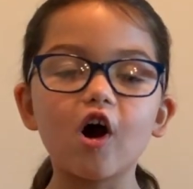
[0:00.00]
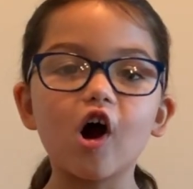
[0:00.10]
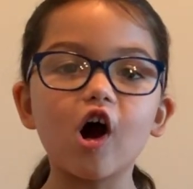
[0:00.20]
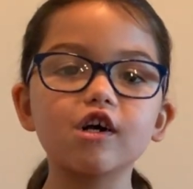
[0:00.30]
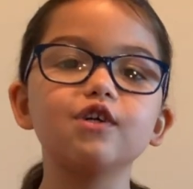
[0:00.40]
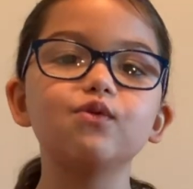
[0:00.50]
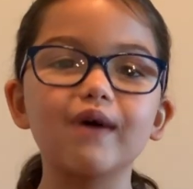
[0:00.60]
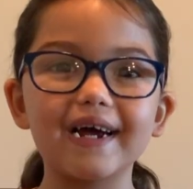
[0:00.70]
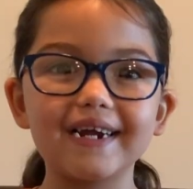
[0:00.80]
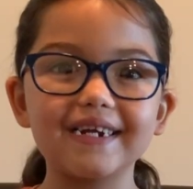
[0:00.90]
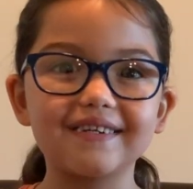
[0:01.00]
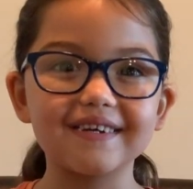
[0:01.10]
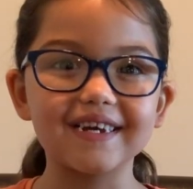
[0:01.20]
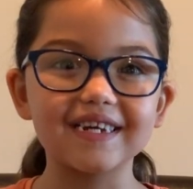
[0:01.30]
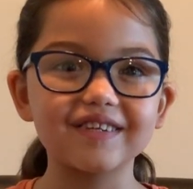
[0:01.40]
Are you ready to
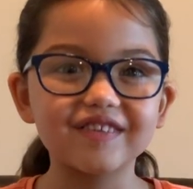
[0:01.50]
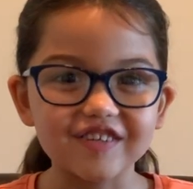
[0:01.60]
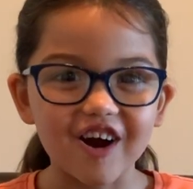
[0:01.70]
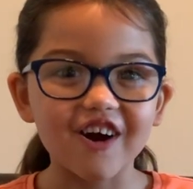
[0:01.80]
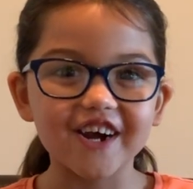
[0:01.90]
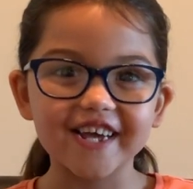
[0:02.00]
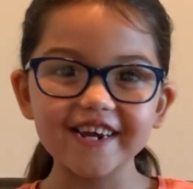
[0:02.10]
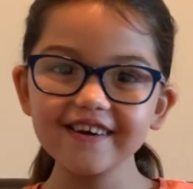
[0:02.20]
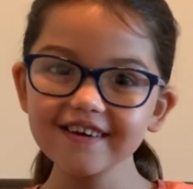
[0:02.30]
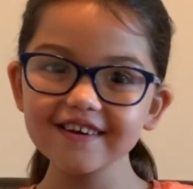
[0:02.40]
get started?